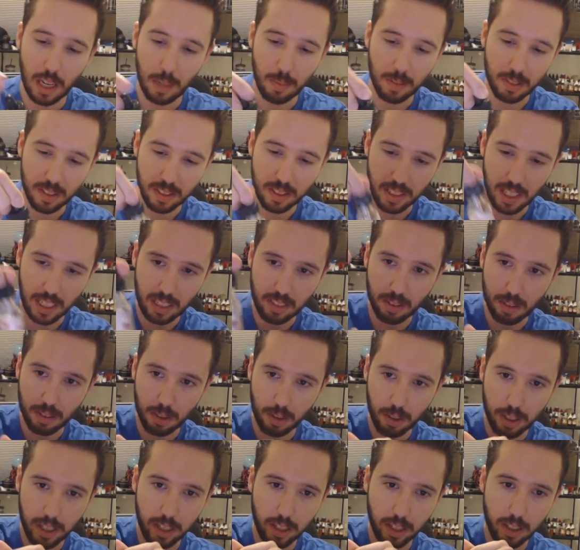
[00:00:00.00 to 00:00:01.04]
Um, it's a nice
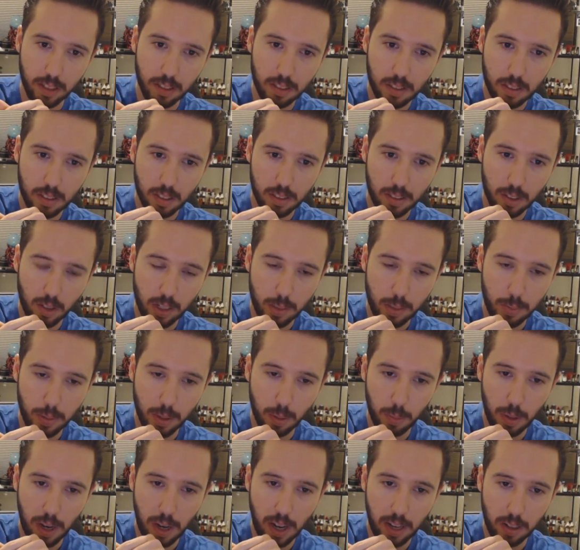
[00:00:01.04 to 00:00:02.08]
clear 30
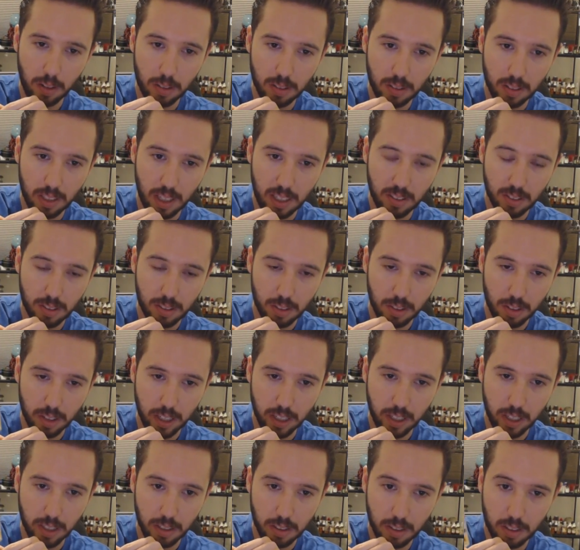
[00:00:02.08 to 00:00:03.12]
ml bottle, nice
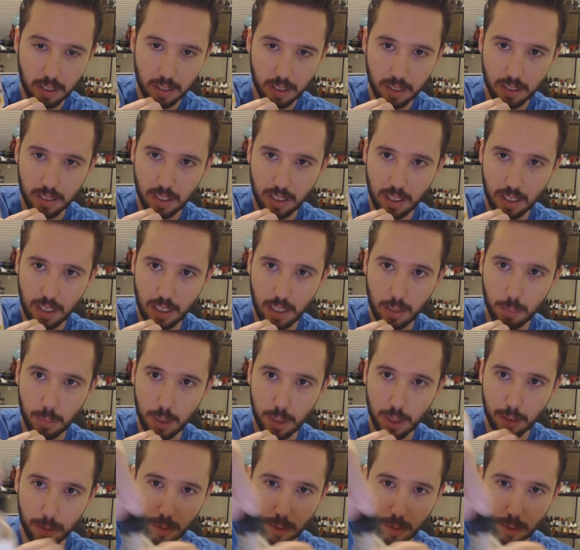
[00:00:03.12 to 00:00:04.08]
clear, um,